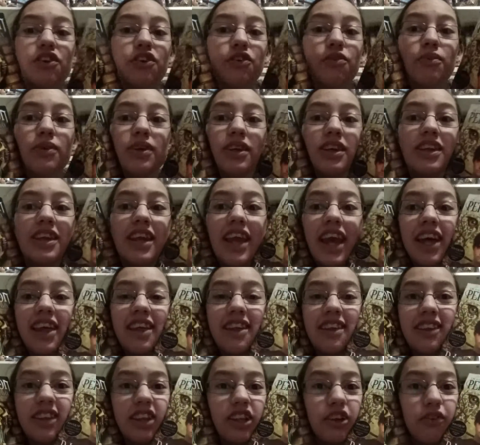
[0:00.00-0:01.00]
you wouldn't
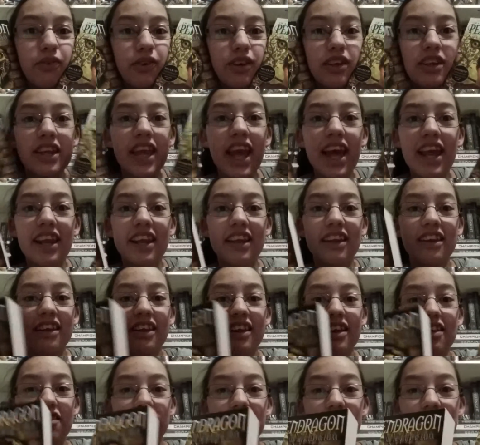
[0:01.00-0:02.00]
get it
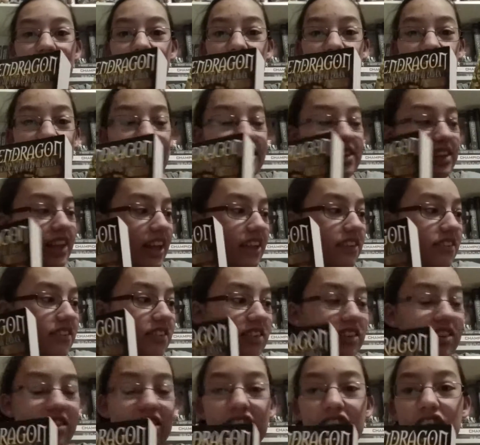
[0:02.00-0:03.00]
unless
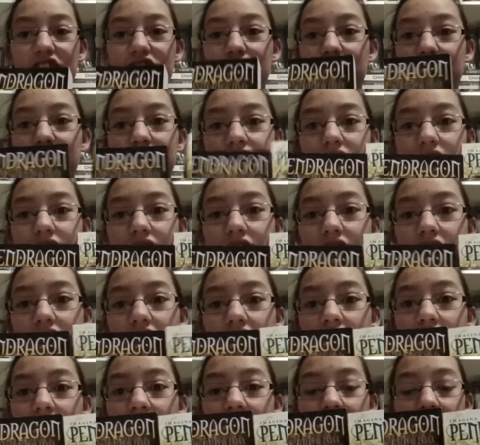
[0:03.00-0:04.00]
you
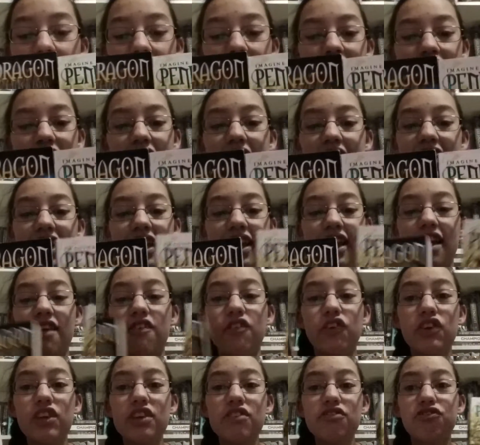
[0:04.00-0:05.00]

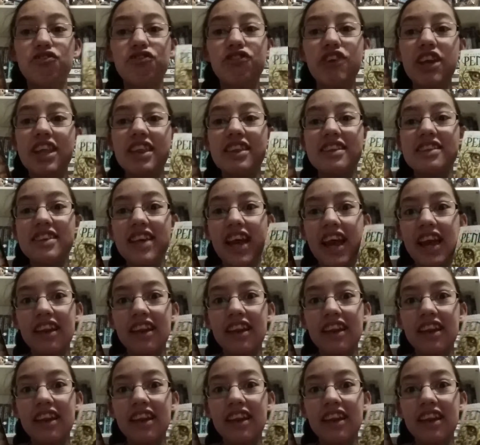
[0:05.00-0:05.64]
if you didn't read the